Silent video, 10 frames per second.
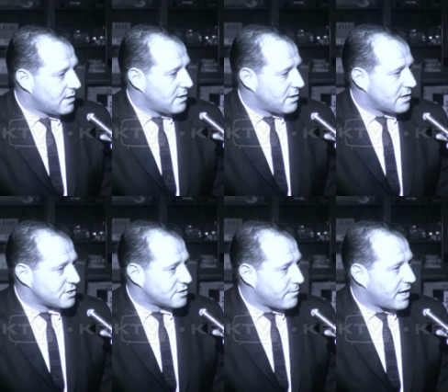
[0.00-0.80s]
This
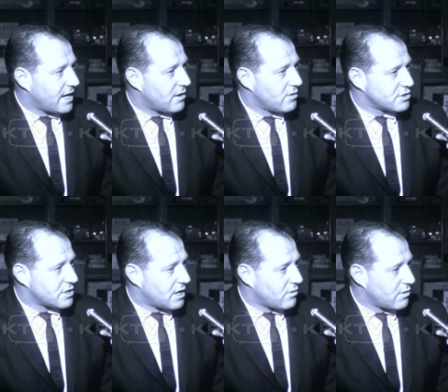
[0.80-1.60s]
is a man who is
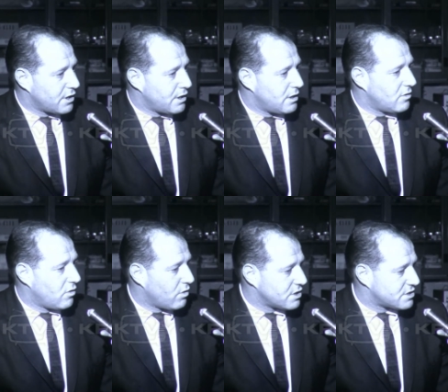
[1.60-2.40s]
not only
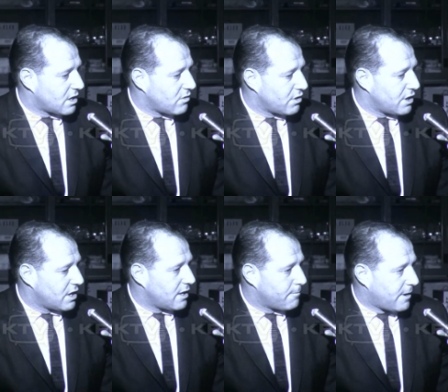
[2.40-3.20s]

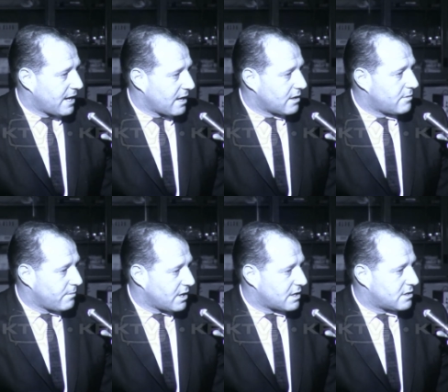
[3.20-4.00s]
a pilot, but